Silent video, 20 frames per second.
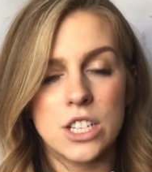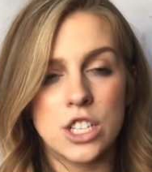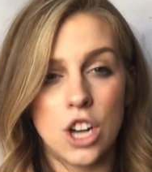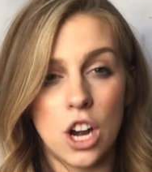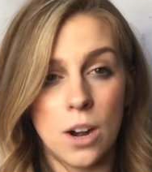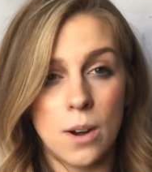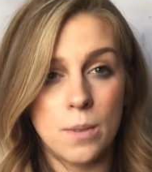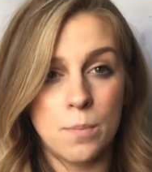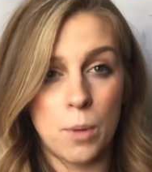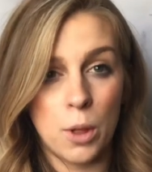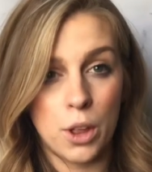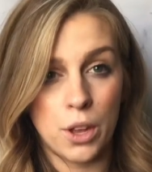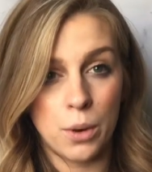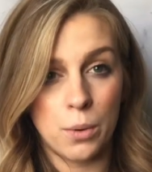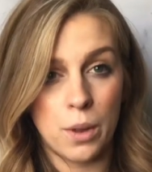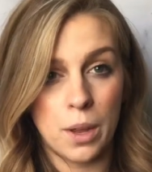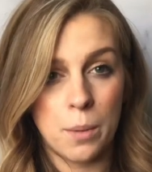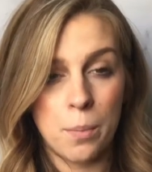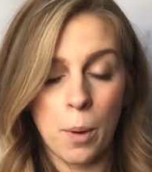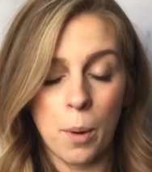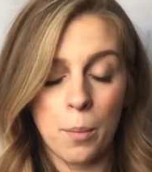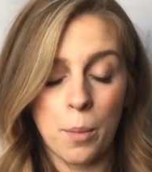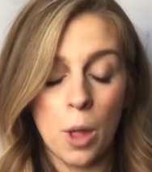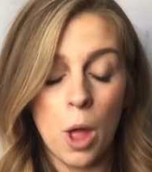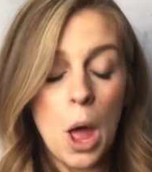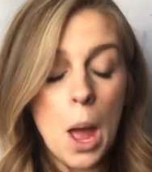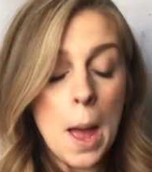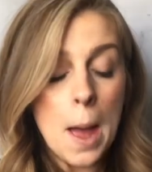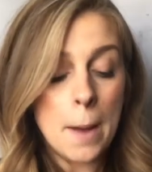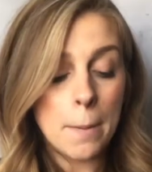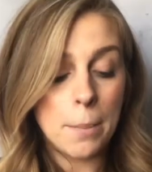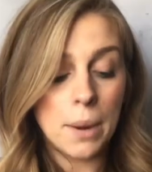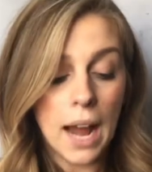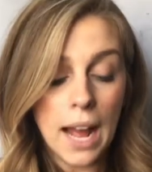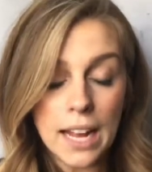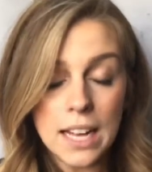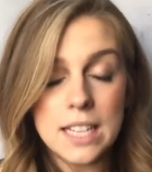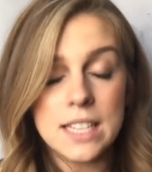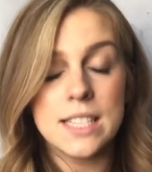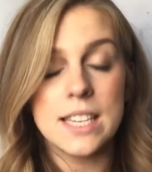started pulling really purple. But
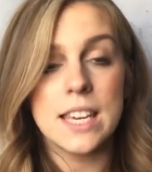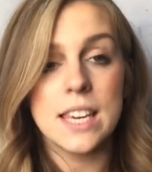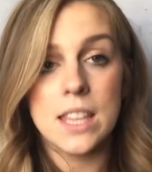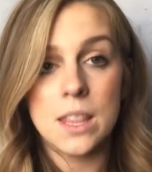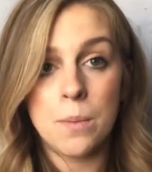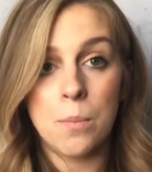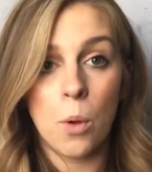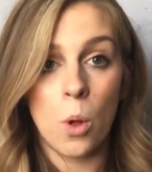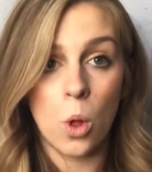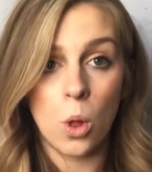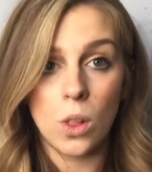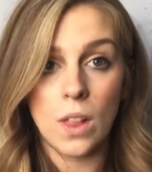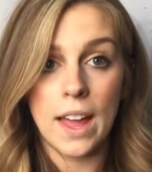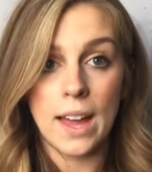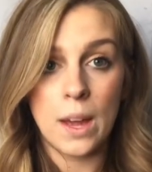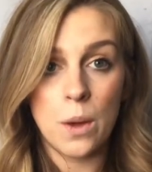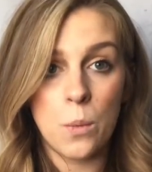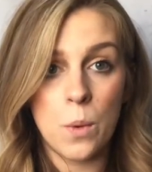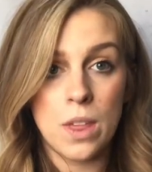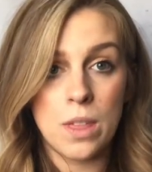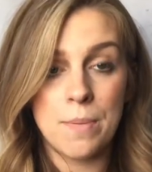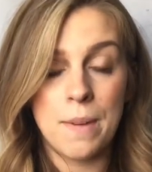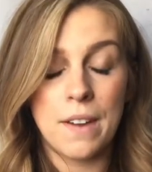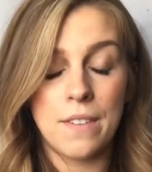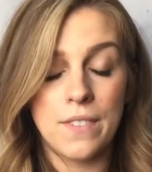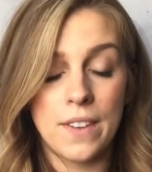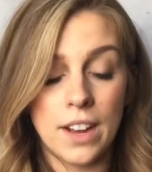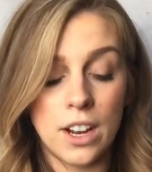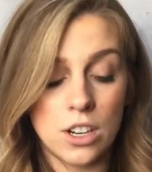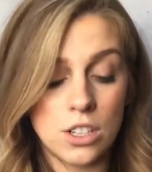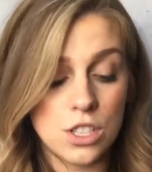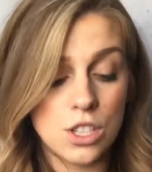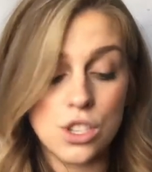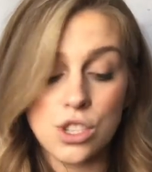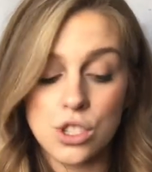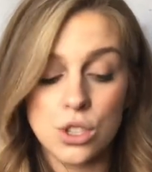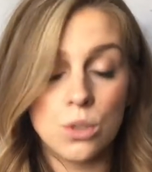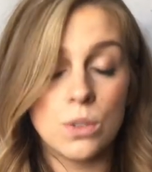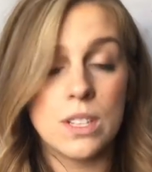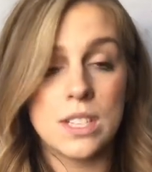I could see in the bowl, like with my fingers, as
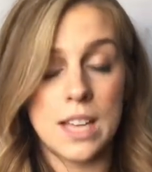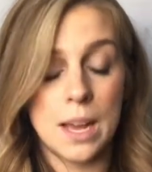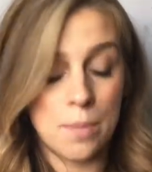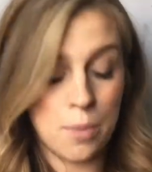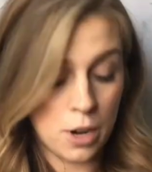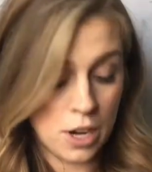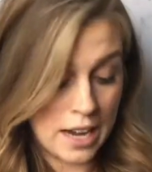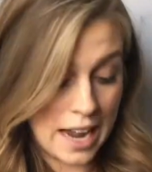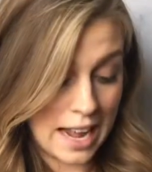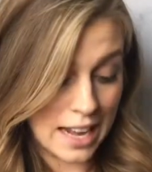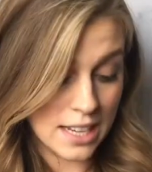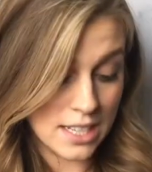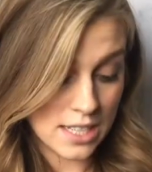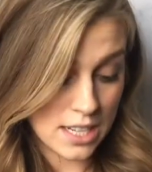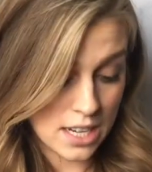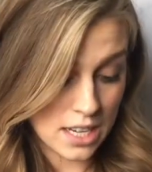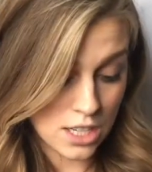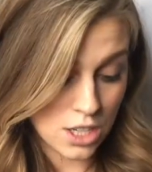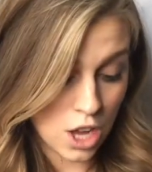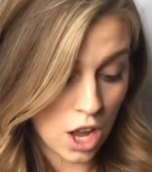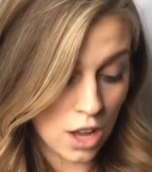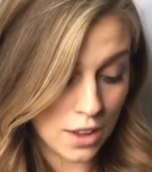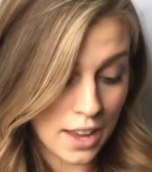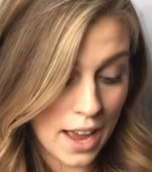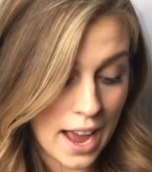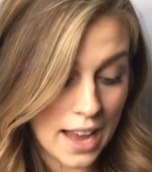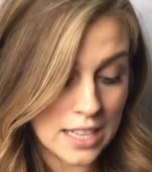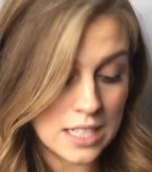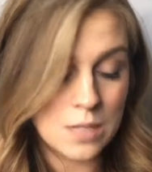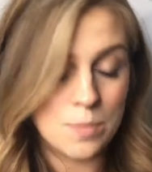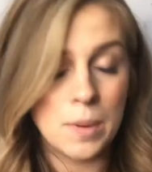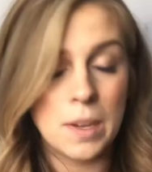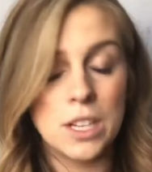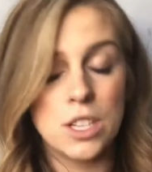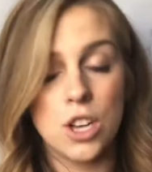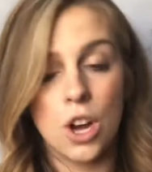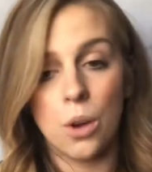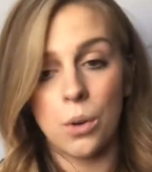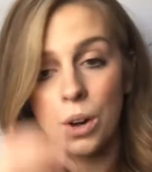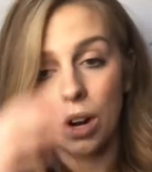soon as I put it on, because it is called a high-speed
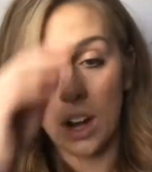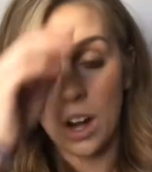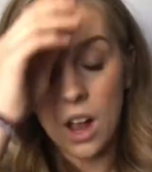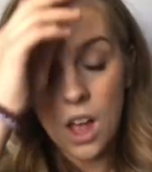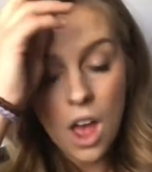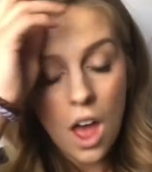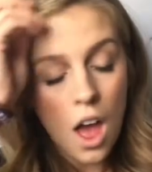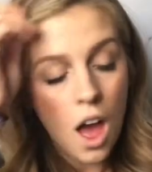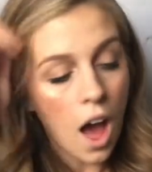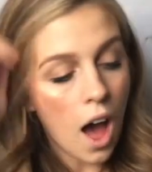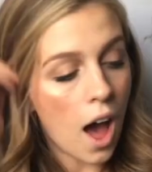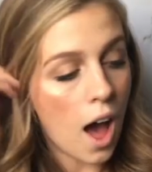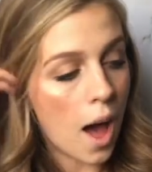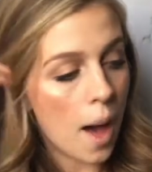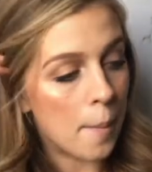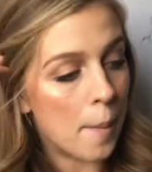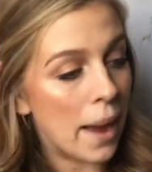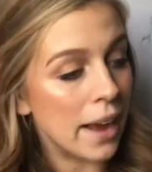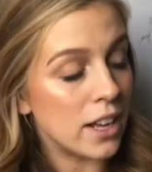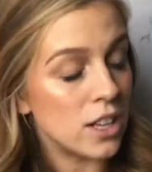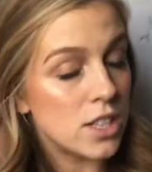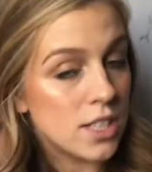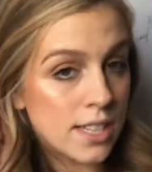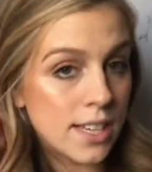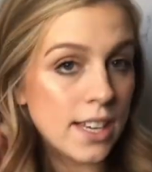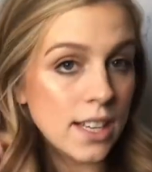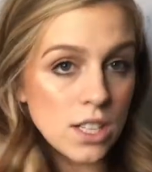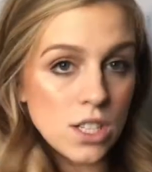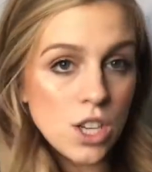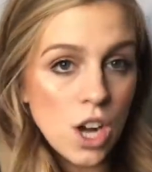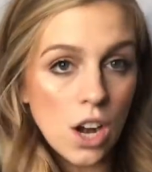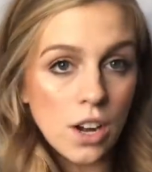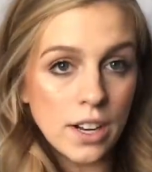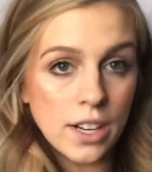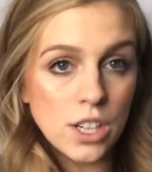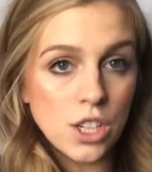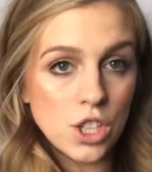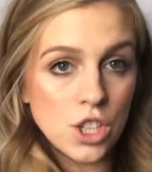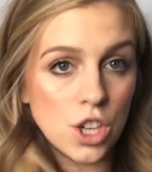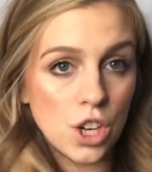toner, I could see it
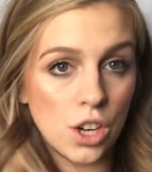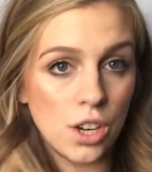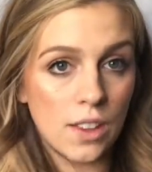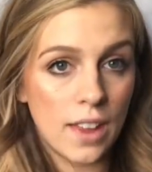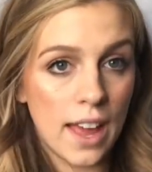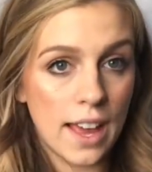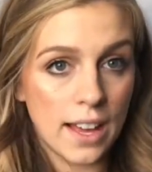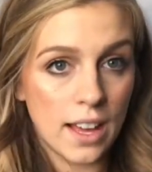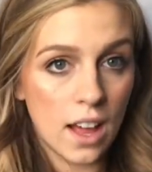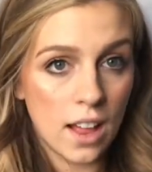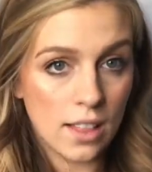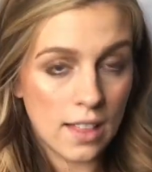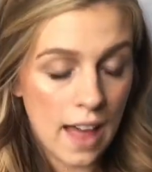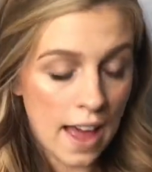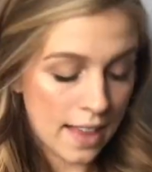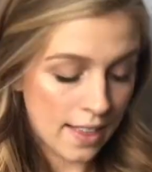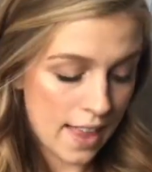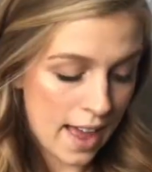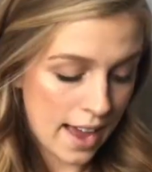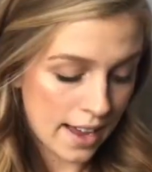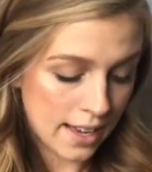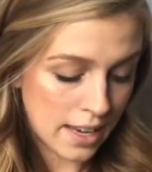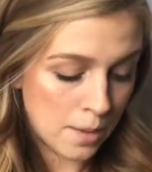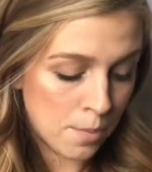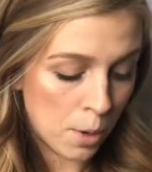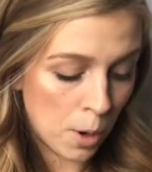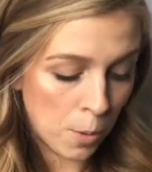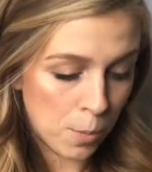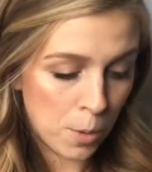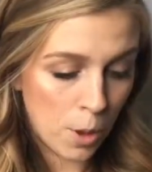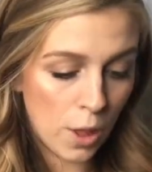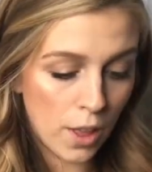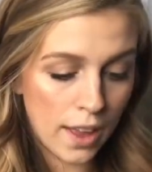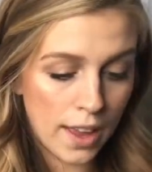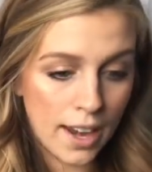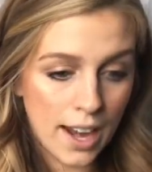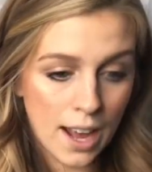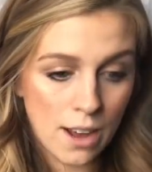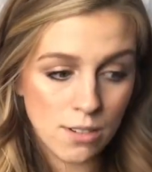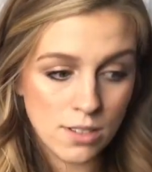starting to turn like a lilac-y purple,
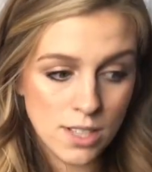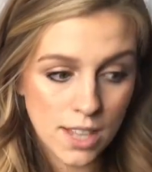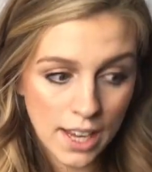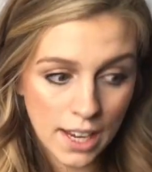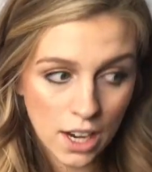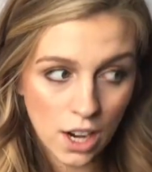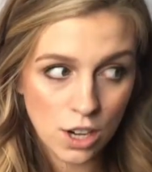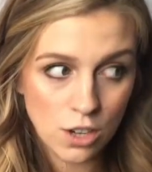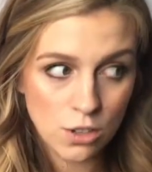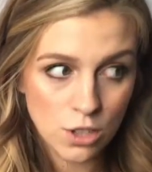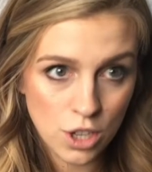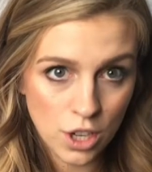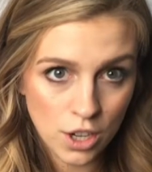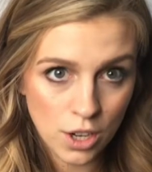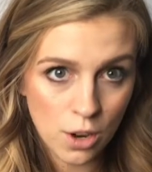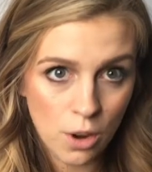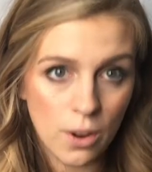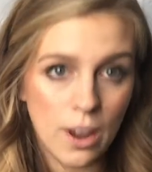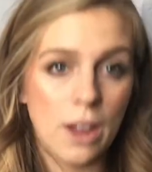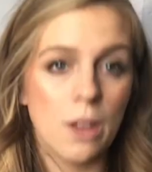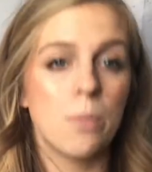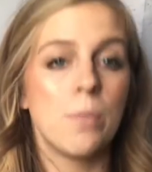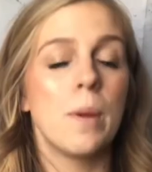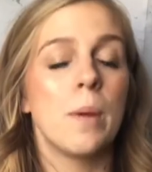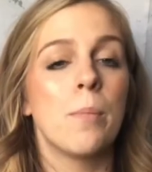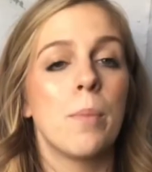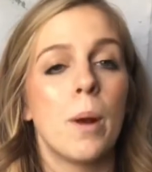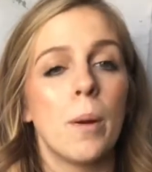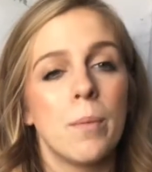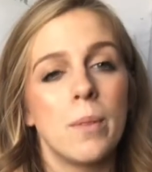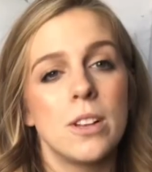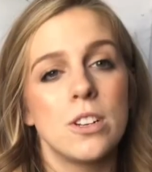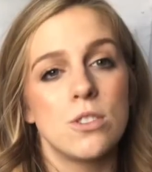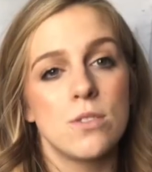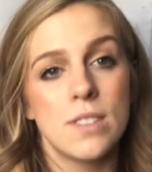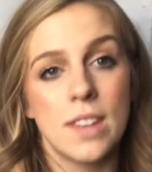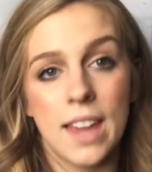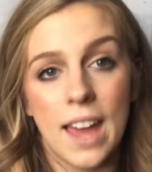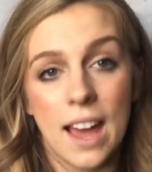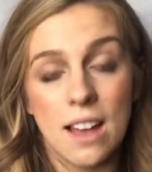and I was like, are you sure you're okay with being purple? And she
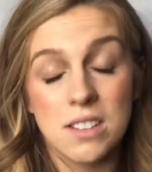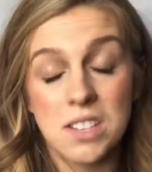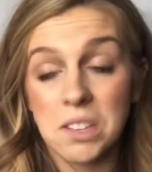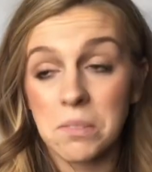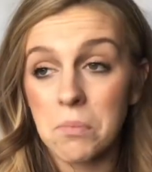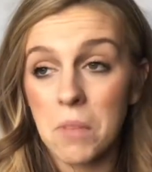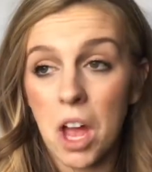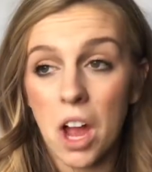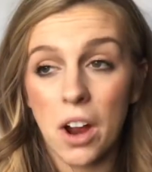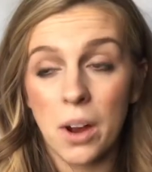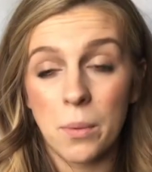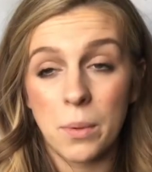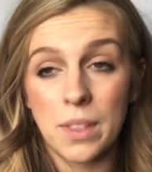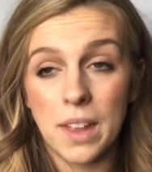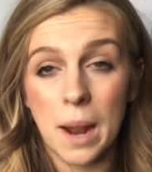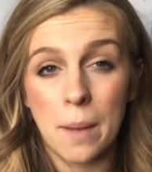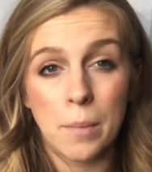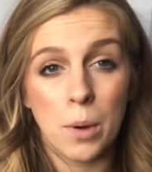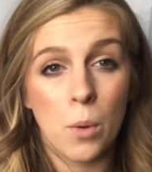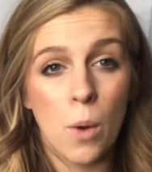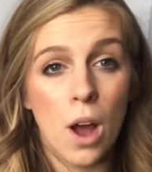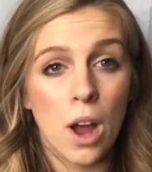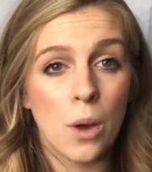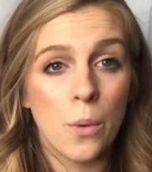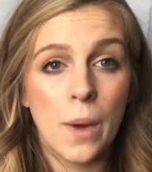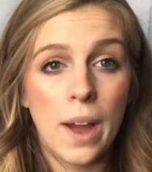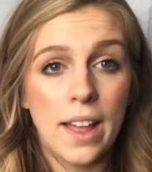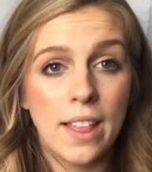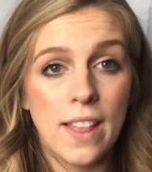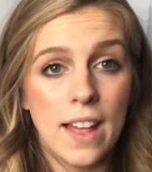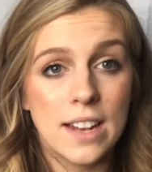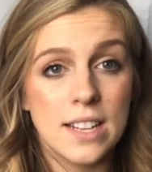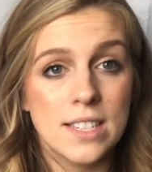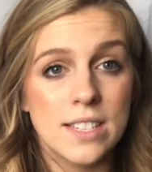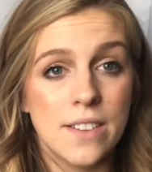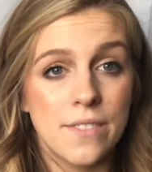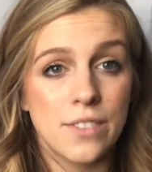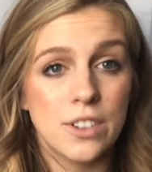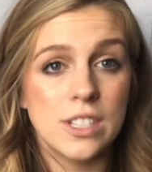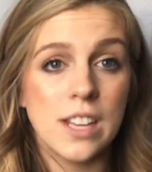was like, yeah. I was like, all right, well then I'm gonna walk away, let it
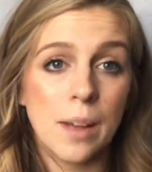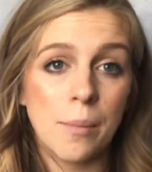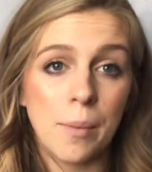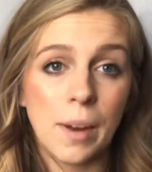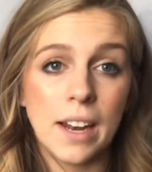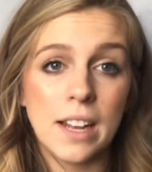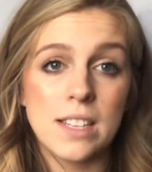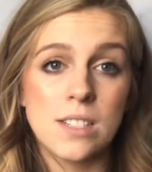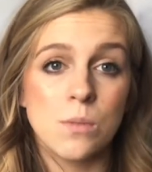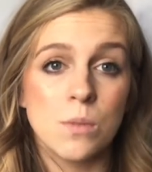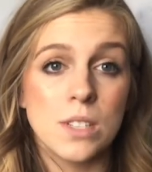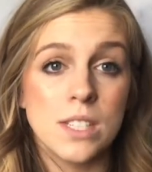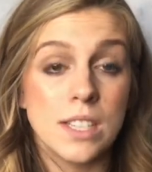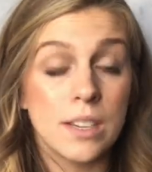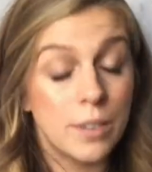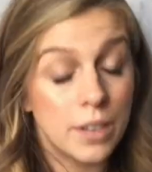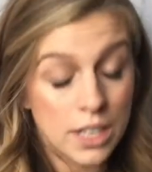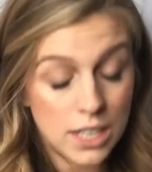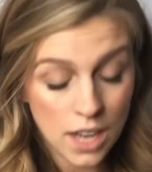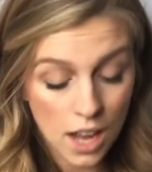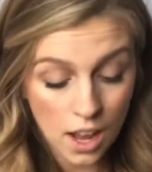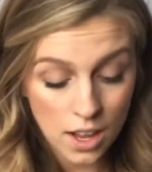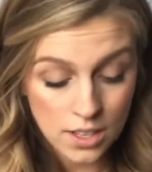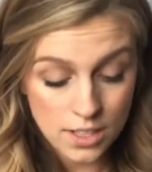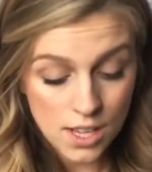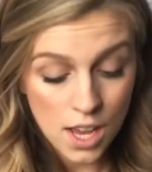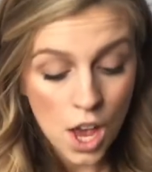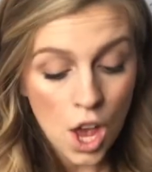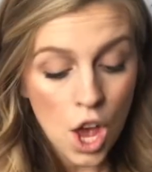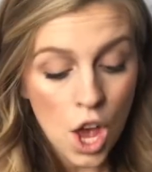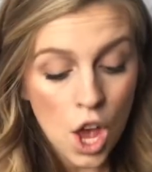sit for 10 minutes and we'll see what it does.